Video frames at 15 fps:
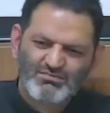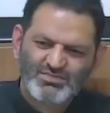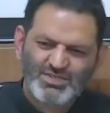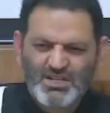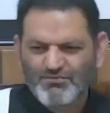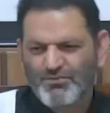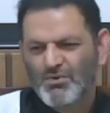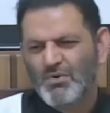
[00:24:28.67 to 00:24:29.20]

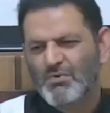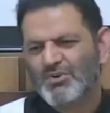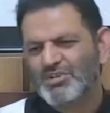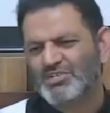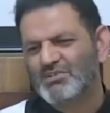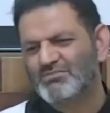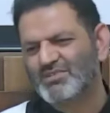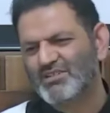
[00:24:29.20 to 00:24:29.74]
Therefore, we
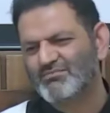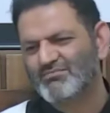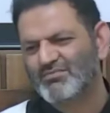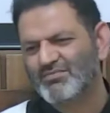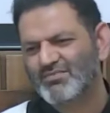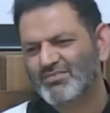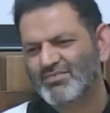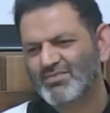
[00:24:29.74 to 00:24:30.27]
worship them.
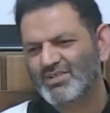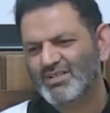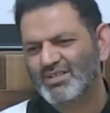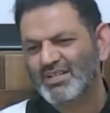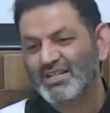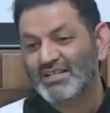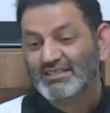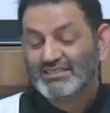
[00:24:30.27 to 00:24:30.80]

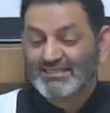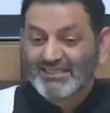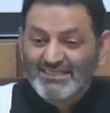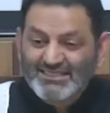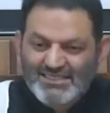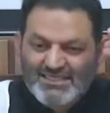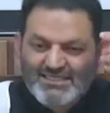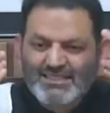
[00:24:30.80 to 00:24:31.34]

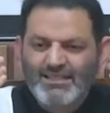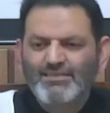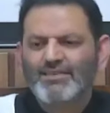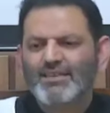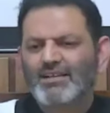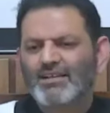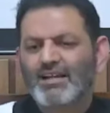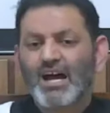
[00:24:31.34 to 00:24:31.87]
This is the
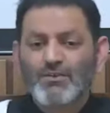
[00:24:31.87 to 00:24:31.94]
thing.